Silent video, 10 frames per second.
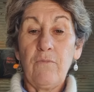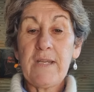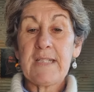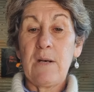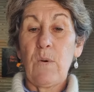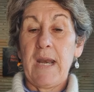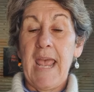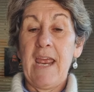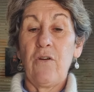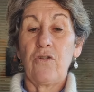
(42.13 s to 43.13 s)
resting one
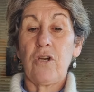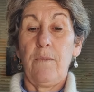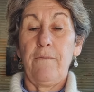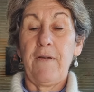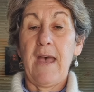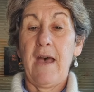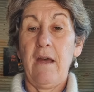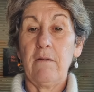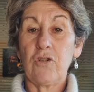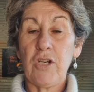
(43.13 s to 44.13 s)
hand on top of
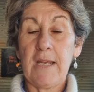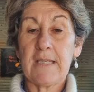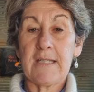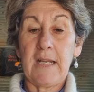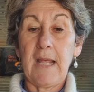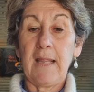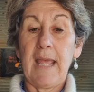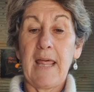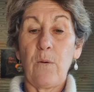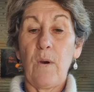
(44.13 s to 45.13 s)
our chest and then
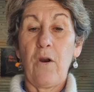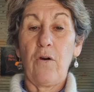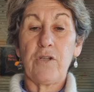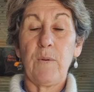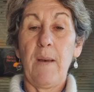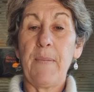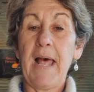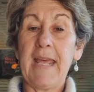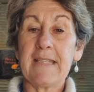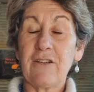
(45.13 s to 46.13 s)
the other one onto our
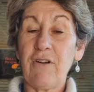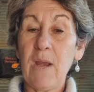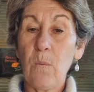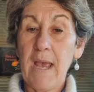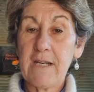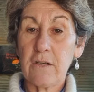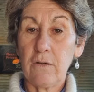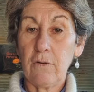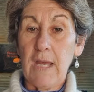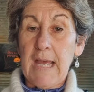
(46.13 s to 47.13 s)
belly is a great way
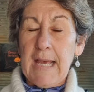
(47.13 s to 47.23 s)
to